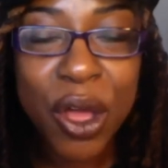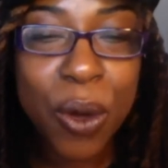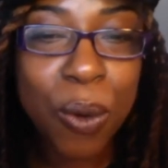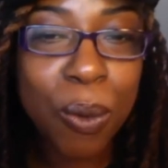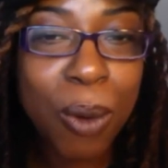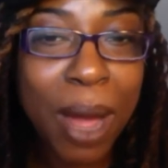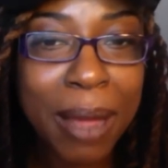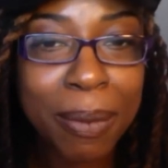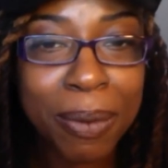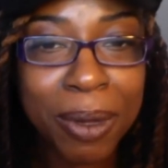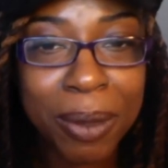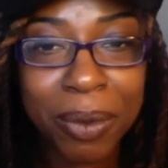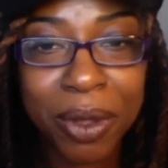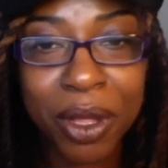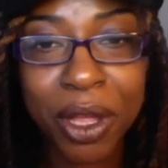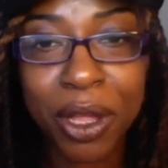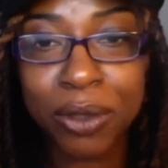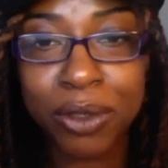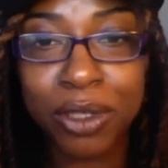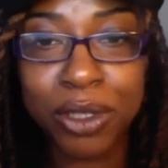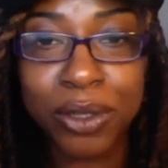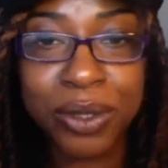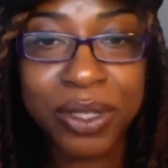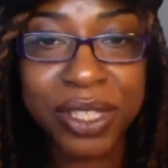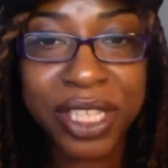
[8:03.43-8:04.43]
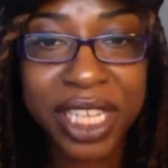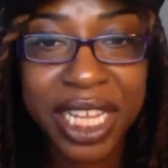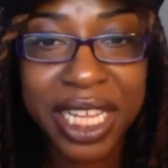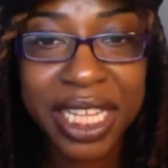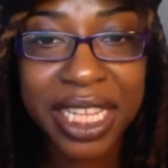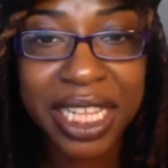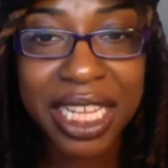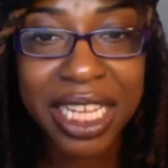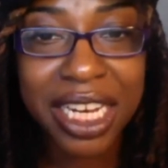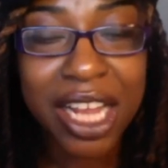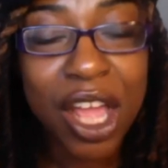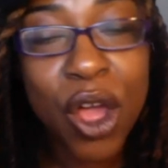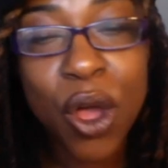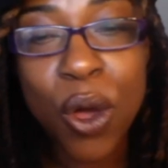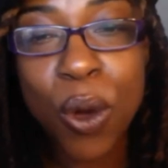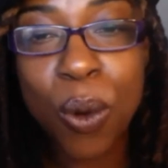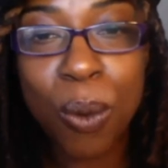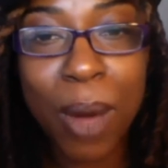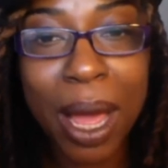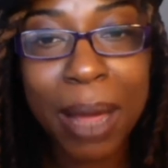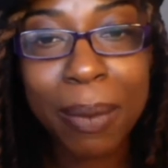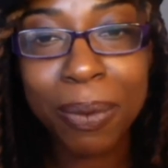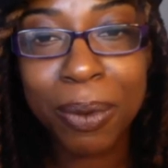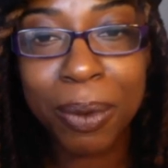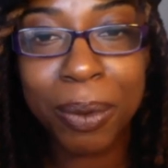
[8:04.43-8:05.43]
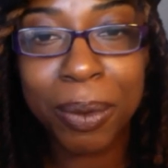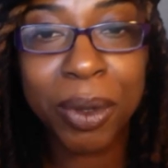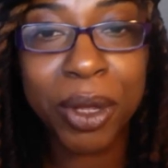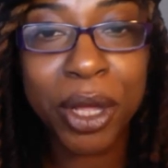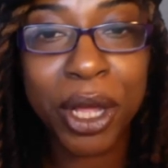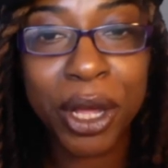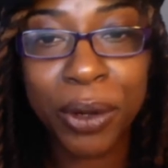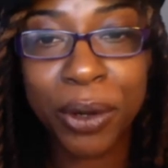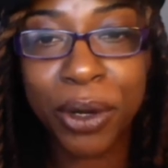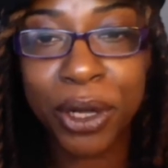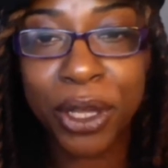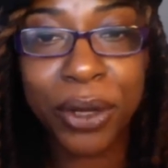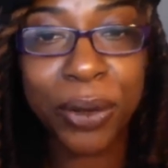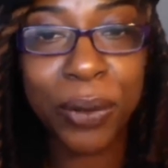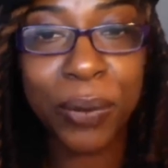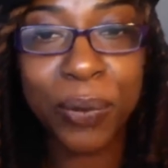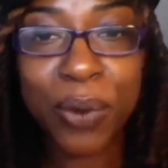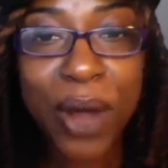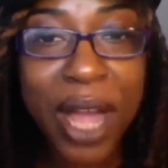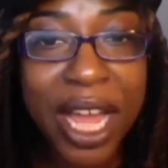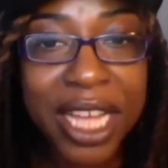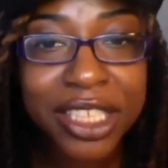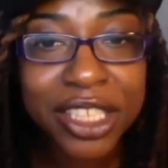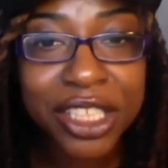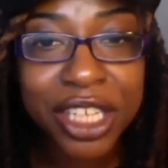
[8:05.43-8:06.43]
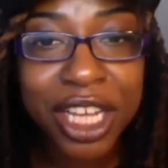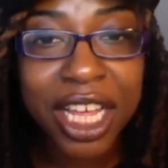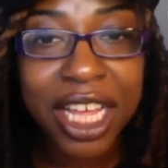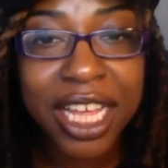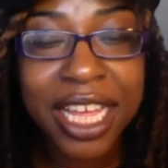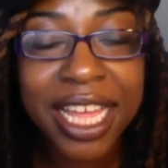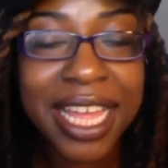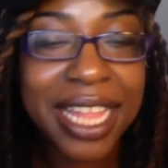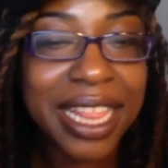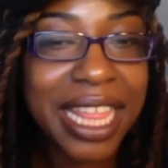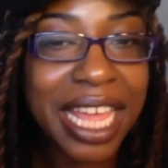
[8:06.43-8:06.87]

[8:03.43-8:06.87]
white people go to New Zealand, white people go to Russia.